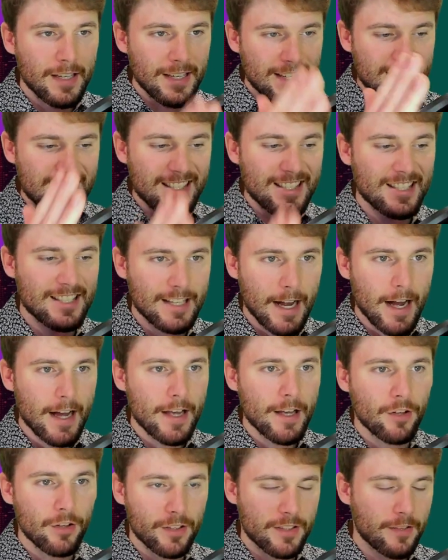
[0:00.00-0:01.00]

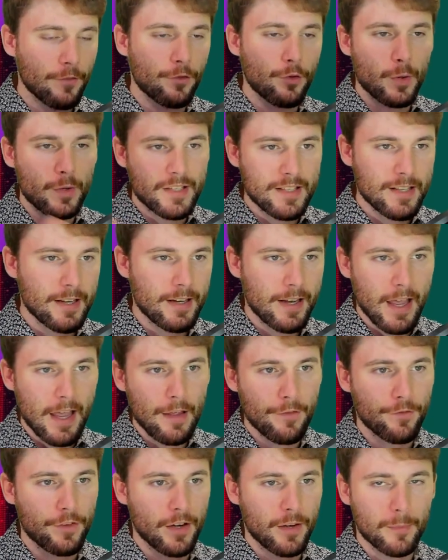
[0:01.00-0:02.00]
style, it's, of course, it's not an
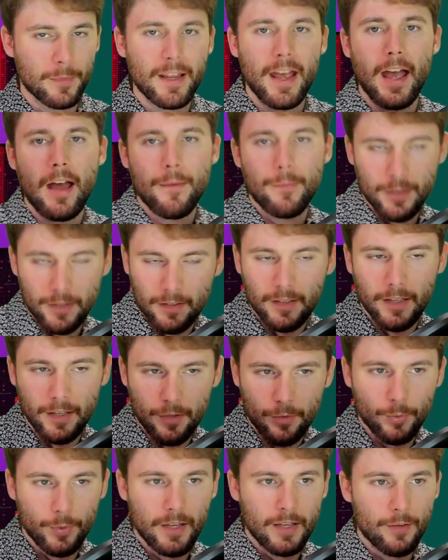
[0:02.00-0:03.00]
A-frame cabin
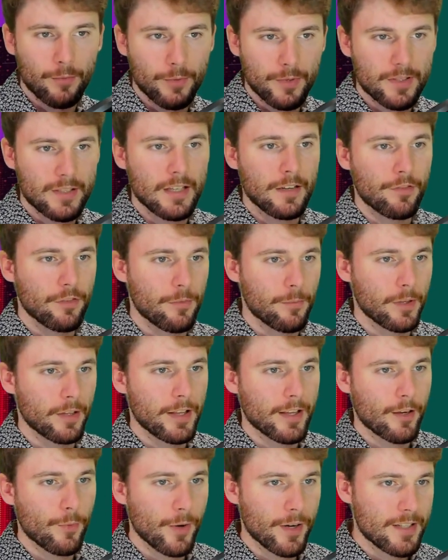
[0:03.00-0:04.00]
like we received from the
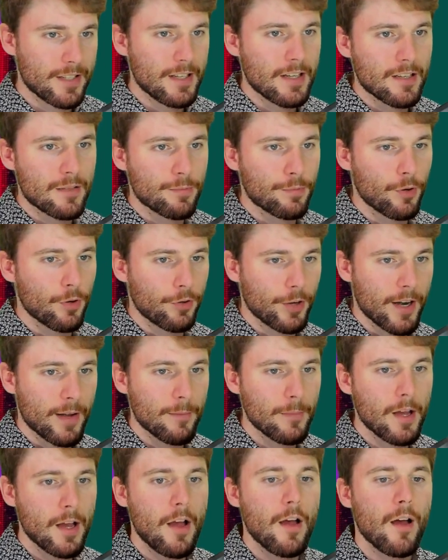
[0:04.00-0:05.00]
LEGO Ideas
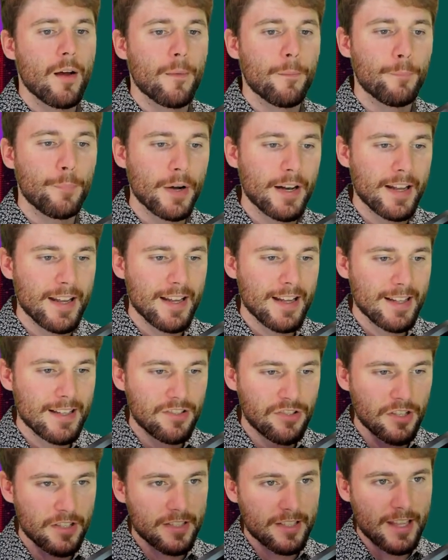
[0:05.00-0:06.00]
program, but
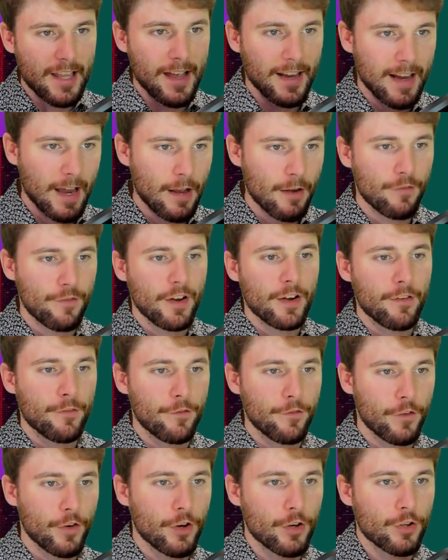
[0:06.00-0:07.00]
it's just that kind of very
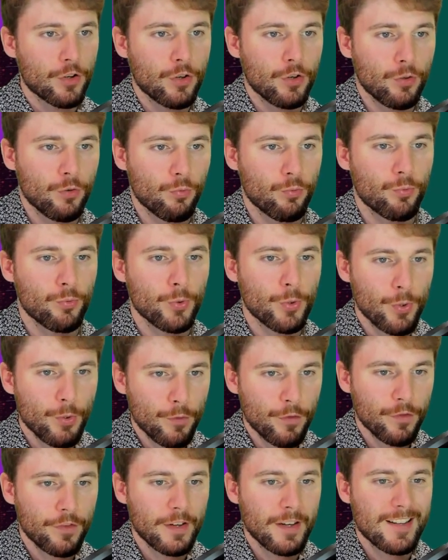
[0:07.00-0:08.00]
vertical
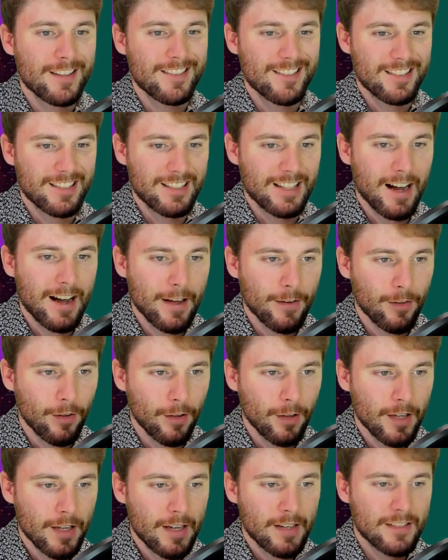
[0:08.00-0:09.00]
roof
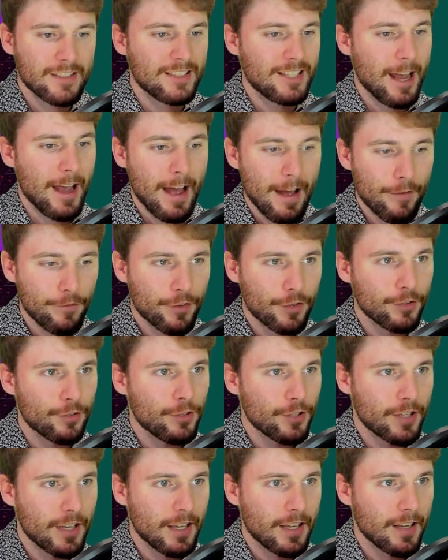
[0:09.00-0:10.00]
style,
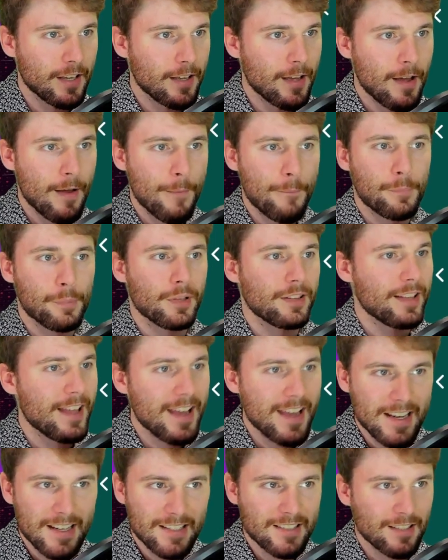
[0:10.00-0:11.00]
tavern-looking
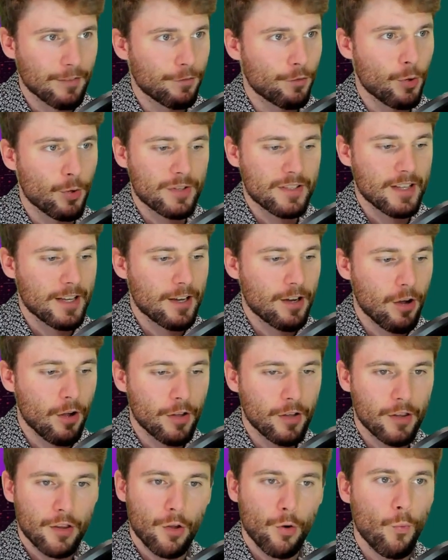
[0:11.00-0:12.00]
place. Of course, they
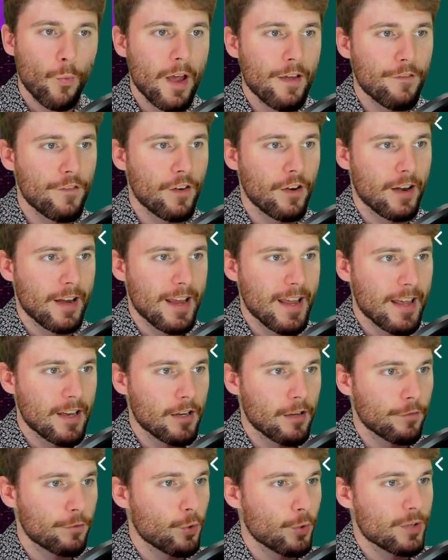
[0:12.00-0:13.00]
call it the Wayfarer Inn,
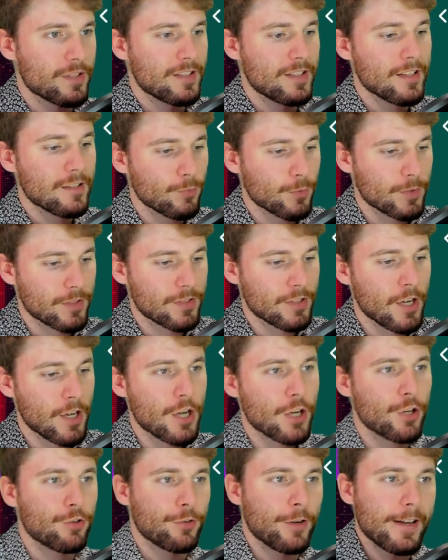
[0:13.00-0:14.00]
and of course, this was
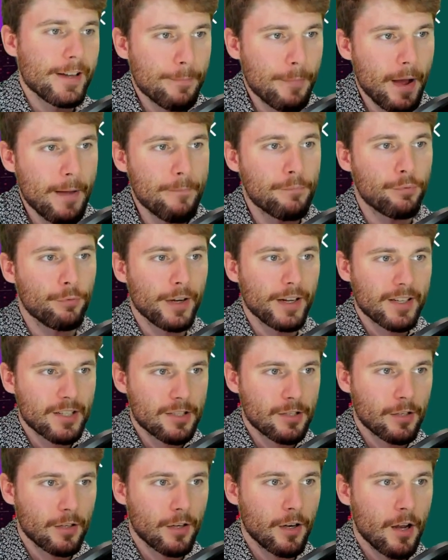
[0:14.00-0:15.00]
created by
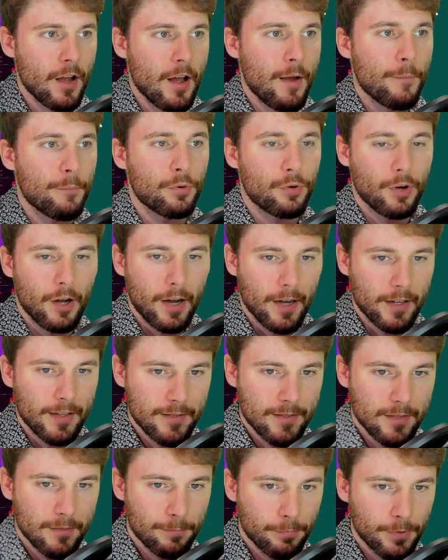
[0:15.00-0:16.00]
Brickster
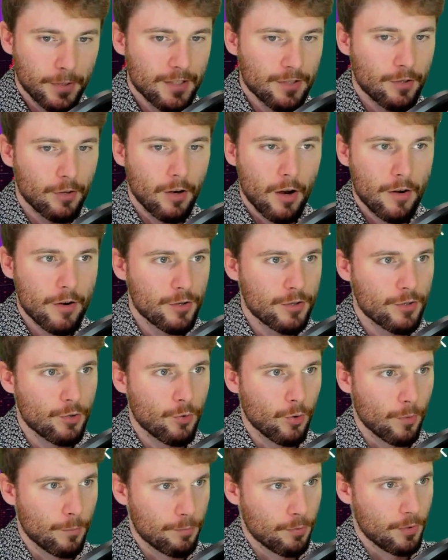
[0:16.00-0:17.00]

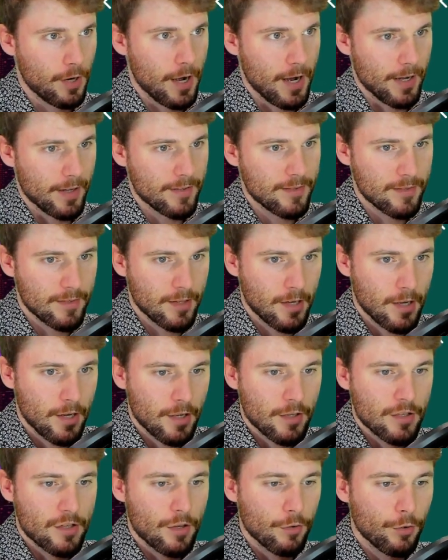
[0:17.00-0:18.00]
prods.
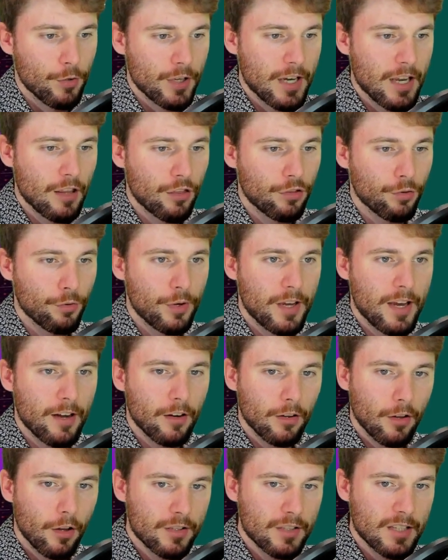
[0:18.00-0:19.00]
So looking through here,
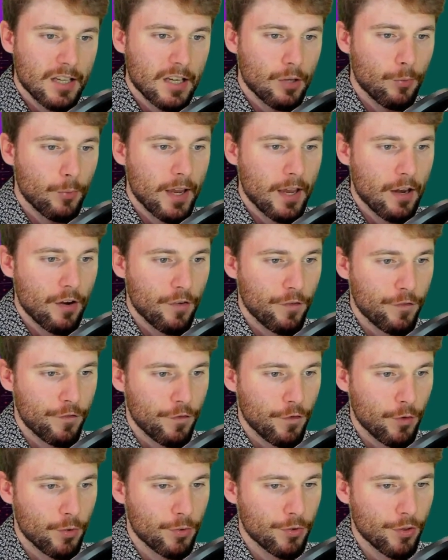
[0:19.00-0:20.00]
it looks like we get a
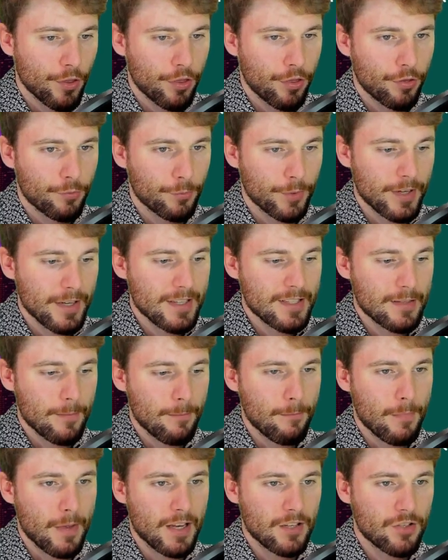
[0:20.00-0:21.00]
full
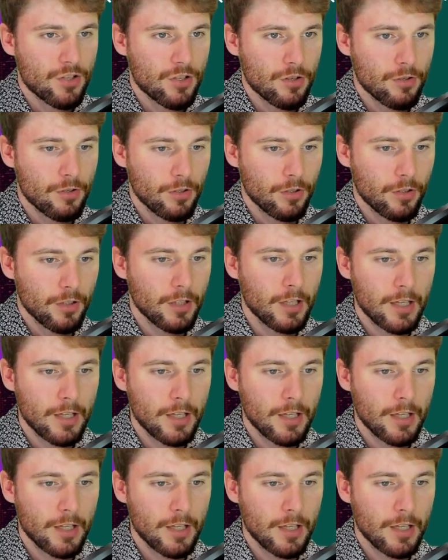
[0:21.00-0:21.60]
3-dimensional